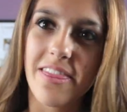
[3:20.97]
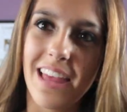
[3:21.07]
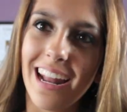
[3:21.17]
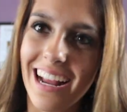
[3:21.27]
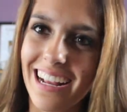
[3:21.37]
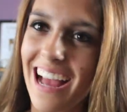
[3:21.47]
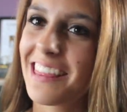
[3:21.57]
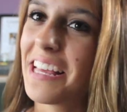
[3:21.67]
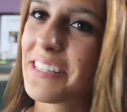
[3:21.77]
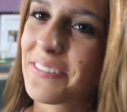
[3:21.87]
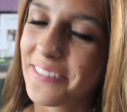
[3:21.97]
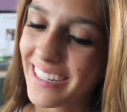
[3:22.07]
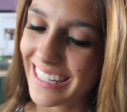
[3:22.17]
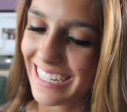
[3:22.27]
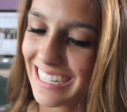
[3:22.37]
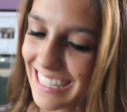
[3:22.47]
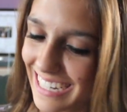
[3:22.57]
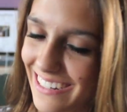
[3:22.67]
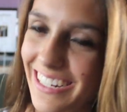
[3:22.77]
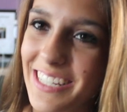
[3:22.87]
I got this really
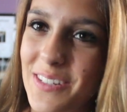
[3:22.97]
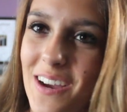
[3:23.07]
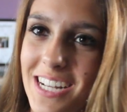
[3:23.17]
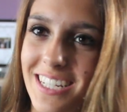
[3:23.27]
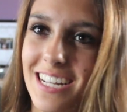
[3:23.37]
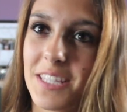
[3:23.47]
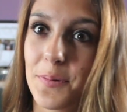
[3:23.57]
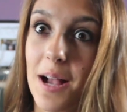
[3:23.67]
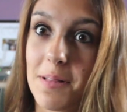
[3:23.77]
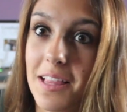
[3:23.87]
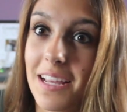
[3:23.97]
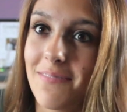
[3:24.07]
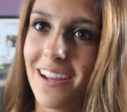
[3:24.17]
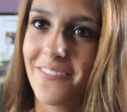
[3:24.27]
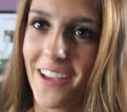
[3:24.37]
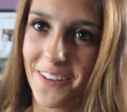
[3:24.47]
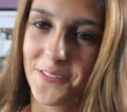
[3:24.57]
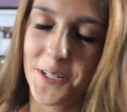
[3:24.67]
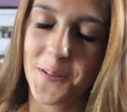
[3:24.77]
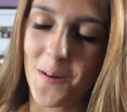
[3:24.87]
hilarious question. It's probably like my
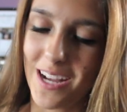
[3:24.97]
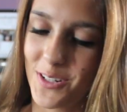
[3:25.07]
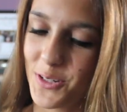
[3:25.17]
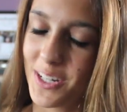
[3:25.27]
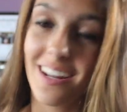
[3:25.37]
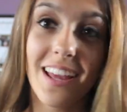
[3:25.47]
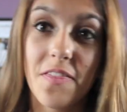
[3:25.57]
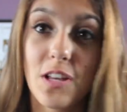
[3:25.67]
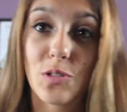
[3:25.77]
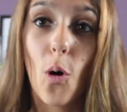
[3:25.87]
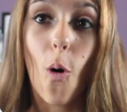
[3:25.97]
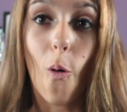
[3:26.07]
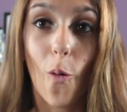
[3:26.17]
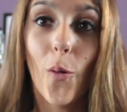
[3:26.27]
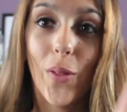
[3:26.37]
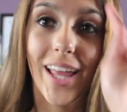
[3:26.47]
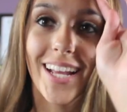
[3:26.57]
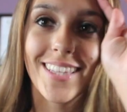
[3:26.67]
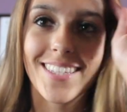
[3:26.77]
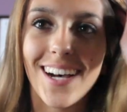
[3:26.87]
favorite question in this whole
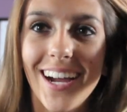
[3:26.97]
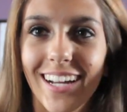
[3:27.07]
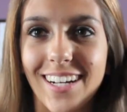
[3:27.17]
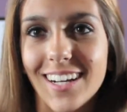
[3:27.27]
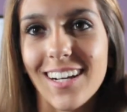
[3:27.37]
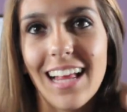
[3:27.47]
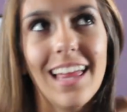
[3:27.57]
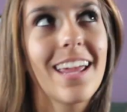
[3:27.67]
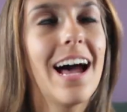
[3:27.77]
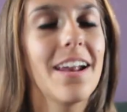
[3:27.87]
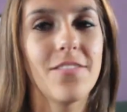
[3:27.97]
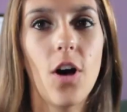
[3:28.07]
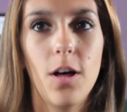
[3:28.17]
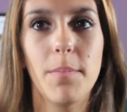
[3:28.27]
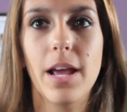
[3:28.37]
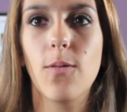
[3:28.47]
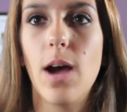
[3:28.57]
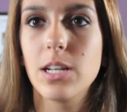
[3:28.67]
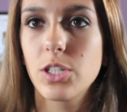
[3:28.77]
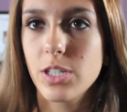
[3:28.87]
entire, like out of all my
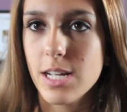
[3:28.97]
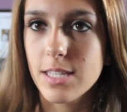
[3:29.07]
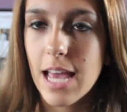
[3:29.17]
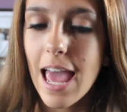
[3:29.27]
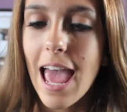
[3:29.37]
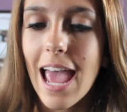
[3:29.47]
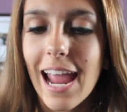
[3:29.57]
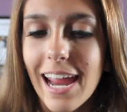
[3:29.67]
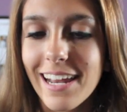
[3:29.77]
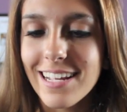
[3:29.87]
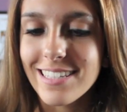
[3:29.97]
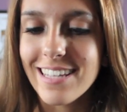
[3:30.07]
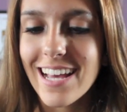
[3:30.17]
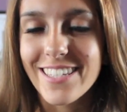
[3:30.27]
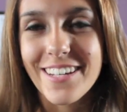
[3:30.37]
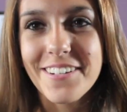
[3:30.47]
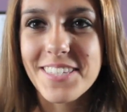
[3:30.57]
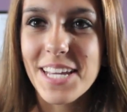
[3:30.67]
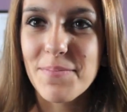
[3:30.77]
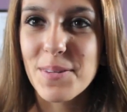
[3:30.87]
questions. And it says, you
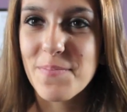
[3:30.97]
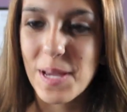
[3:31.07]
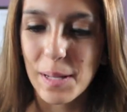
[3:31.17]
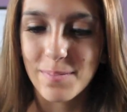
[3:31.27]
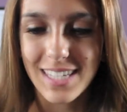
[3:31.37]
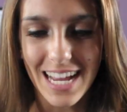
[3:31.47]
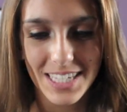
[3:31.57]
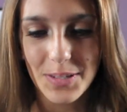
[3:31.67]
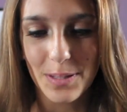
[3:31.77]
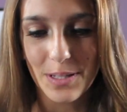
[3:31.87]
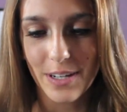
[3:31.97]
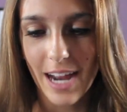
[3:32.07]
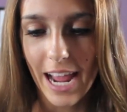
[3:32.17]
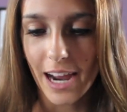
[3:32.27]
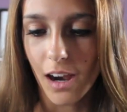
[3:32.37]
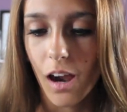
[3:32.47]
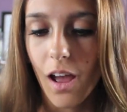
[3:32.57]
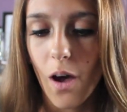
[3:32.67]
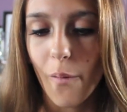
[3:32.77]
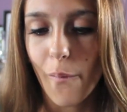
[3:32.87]
seem to be obsessed with your hair.
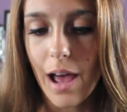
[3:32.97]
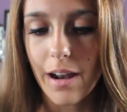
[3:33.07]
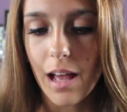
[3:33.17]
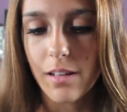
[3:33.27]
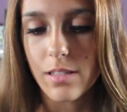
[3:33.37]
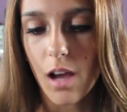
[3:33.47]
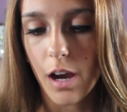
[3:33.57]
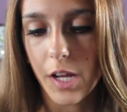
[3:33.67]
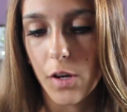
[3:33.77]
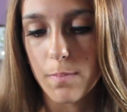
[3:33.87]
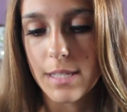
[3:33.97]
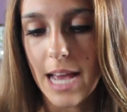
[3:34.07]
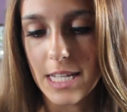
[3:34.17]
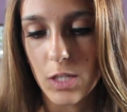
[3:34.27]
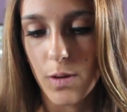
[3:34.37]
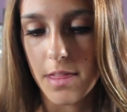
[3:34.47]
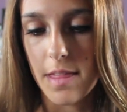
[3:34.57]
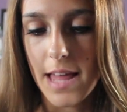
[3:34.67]
What else are you obsessed with?